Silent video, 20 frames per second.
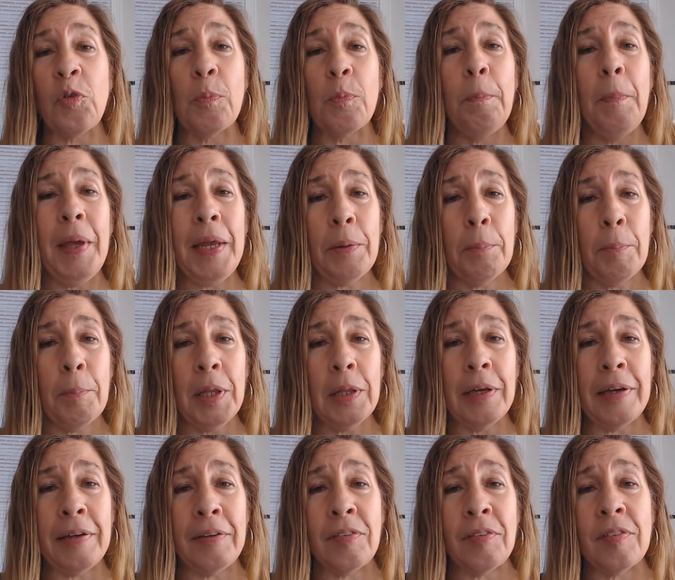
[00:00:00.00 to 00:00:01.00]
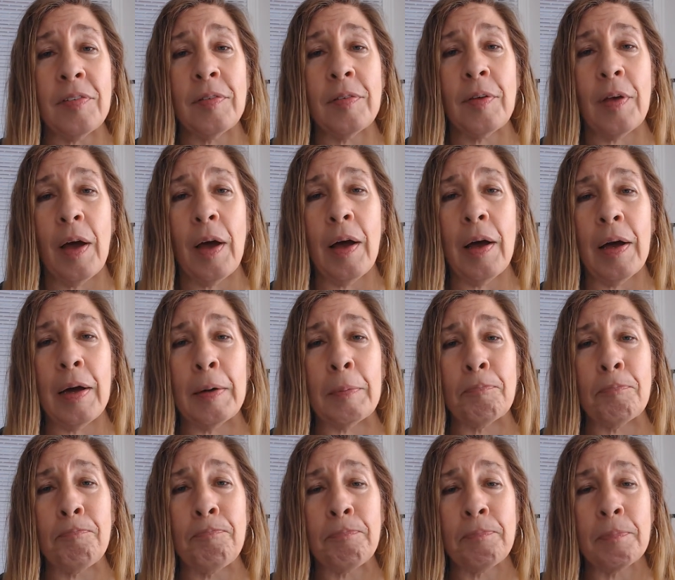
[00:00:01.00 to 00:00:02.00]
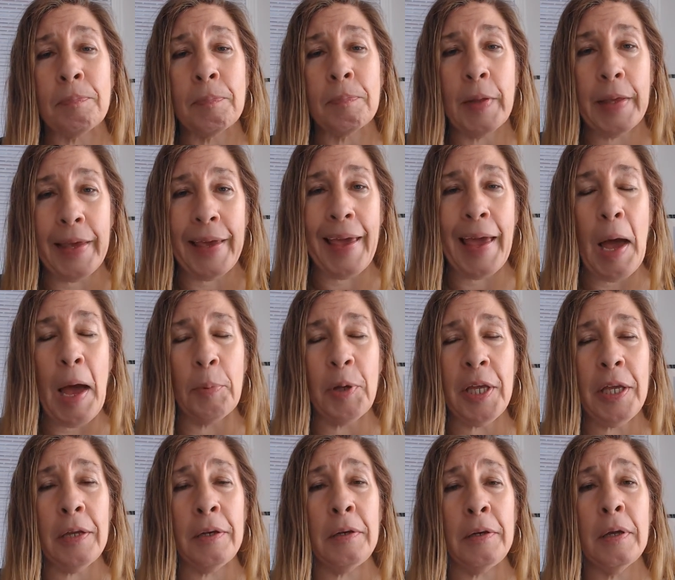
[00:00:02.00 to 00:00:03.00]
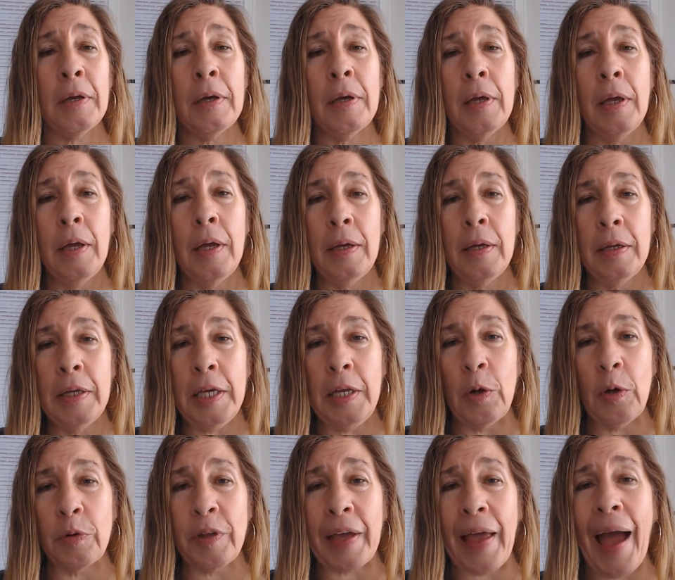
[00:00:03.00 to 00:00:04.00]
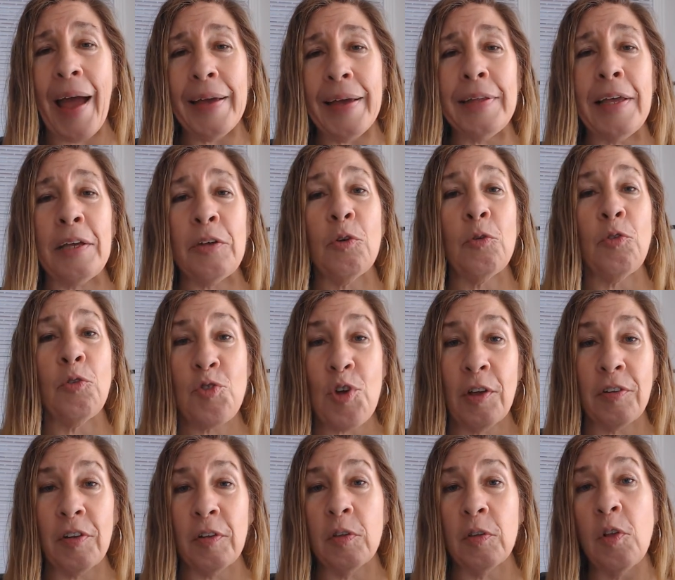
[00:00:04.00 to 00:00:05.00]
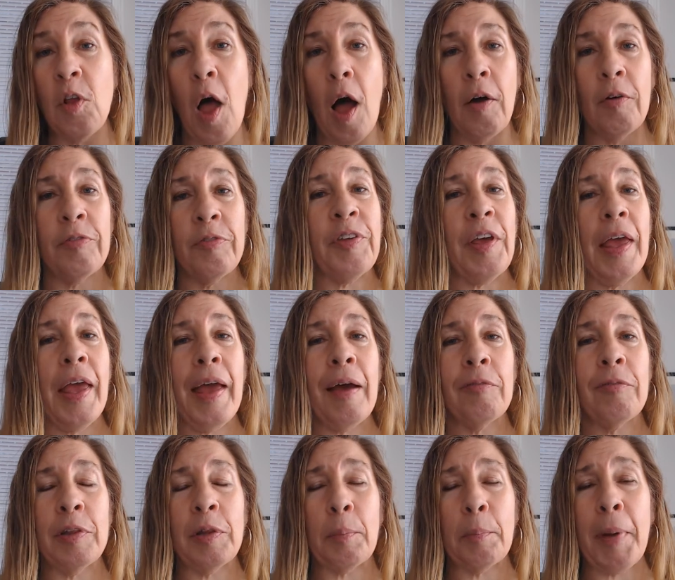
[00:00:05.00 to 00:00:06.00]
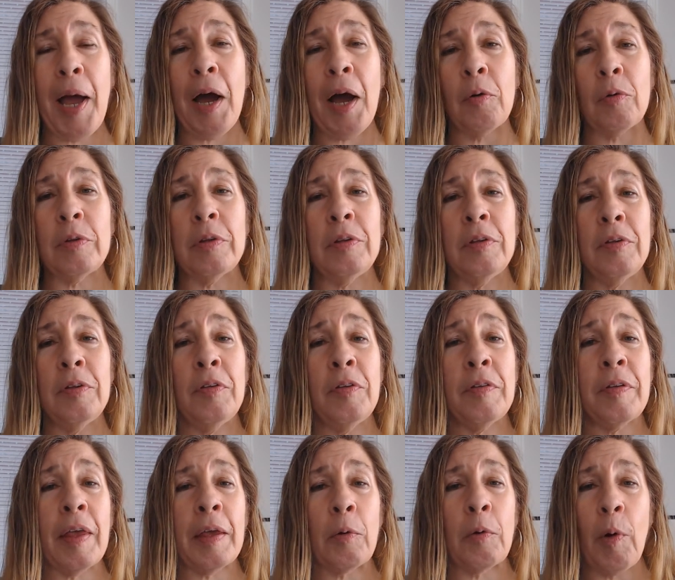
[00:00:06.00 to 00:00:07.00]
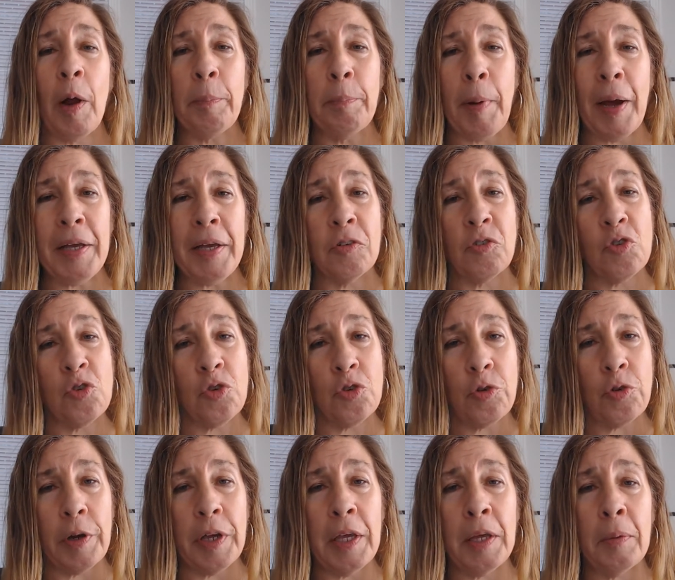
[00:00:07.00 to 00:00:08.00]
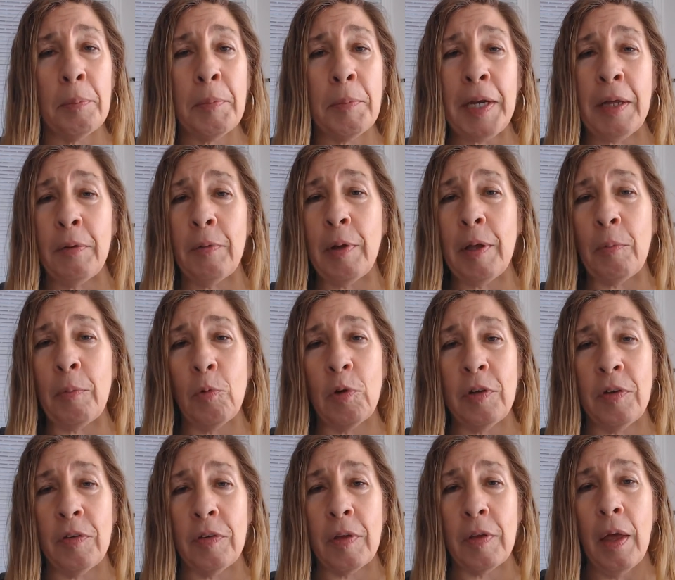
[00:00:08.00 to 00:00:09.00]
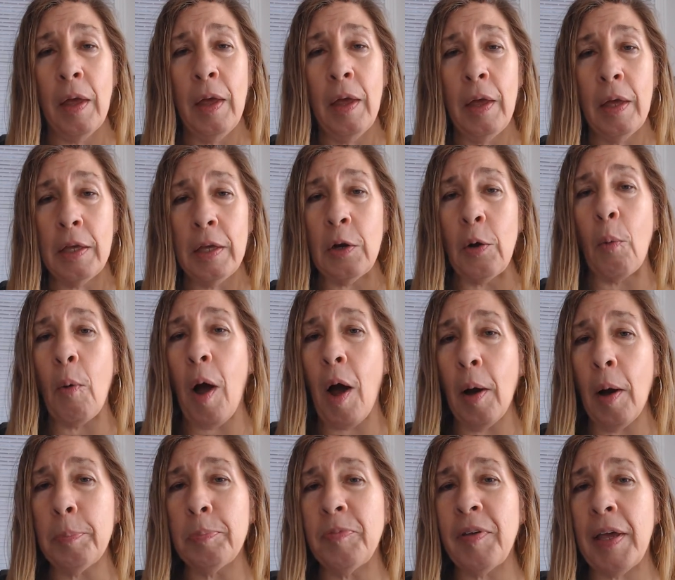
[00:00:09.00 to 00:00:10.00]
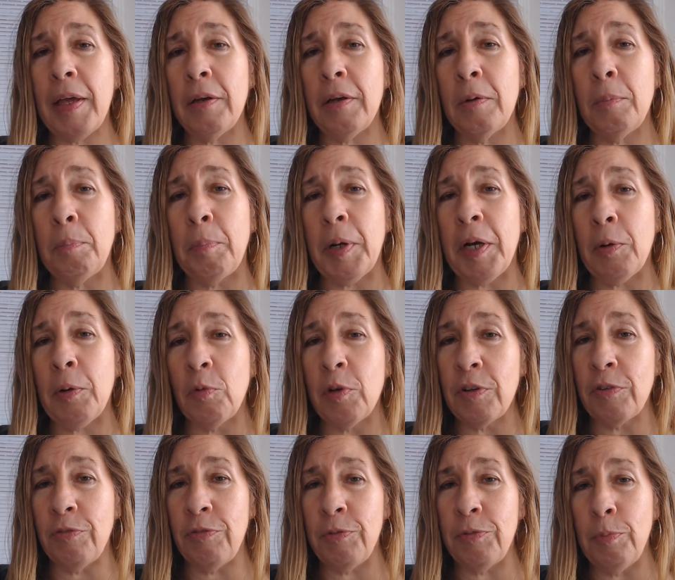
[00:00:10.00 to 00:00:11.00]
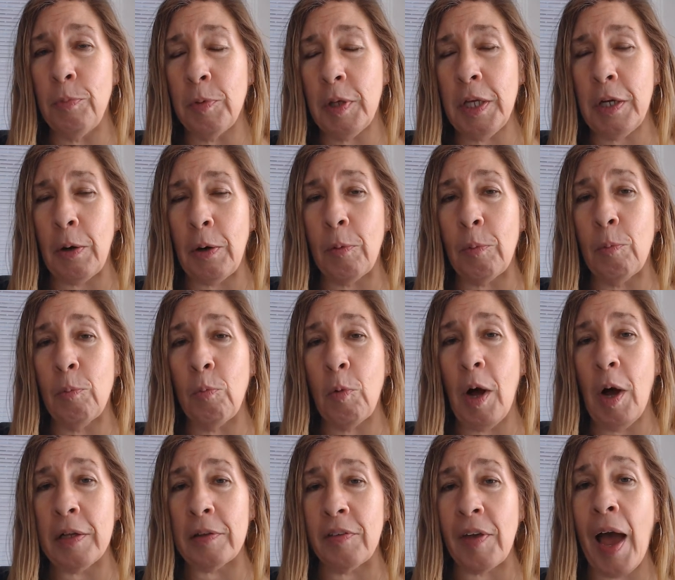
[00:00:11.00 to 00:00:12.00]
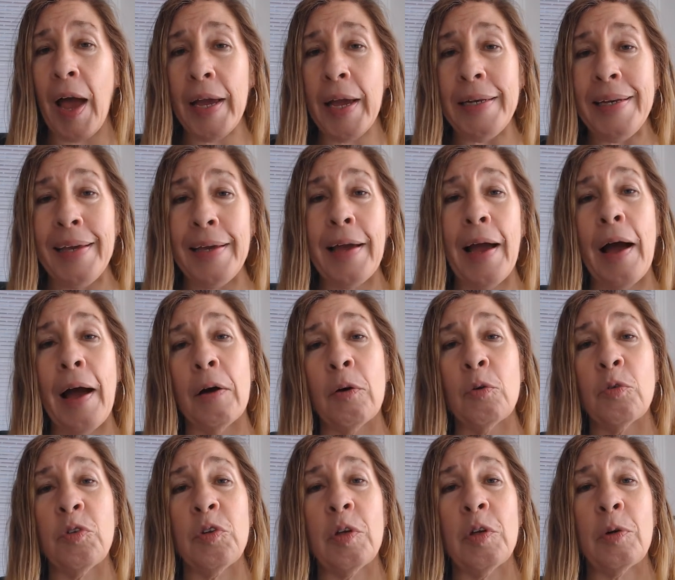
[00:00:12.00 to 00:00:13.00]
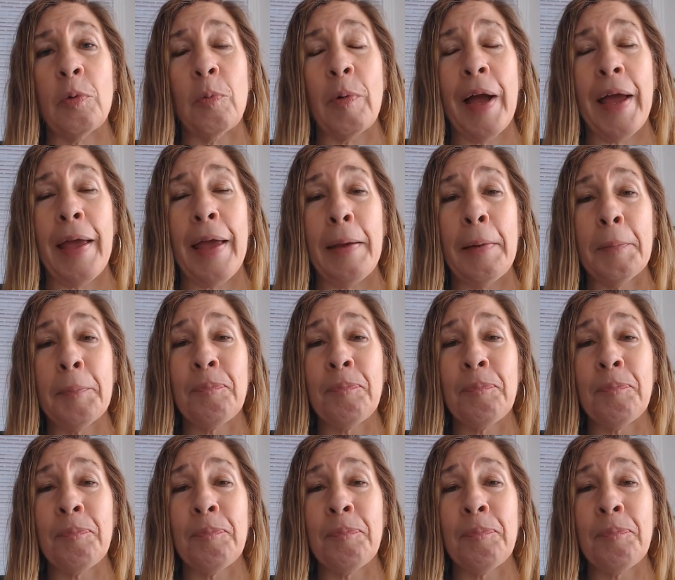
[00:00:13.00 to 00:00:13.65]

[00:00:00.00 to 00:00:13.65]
minimalist cabin, you know, the kind that you just love to have in the mountains, like right by a stream. And it was, you know, updated, but it was, you know, a tiny house in a way.